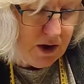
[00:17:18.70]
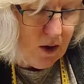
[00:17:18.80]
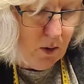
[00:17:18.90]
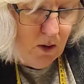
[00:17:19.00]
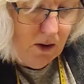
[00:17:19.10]

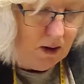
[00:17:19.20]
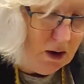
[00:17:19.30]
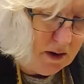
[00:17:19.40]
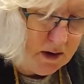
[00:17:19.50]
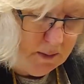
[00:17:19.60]
sew
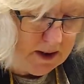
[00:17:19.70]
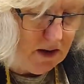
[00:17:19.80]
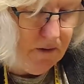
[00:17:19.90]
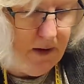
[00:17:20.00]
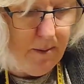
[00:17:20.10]
lots of
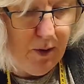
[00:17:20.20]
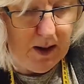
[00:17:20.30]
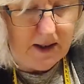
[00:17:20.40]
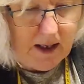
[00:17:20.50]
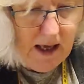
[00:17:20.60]
bits of
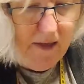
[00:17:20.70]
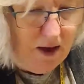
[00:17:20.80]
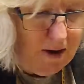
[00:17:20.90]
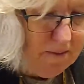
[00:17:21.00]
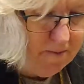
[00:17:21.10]
fabric
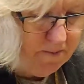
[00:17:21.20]
together.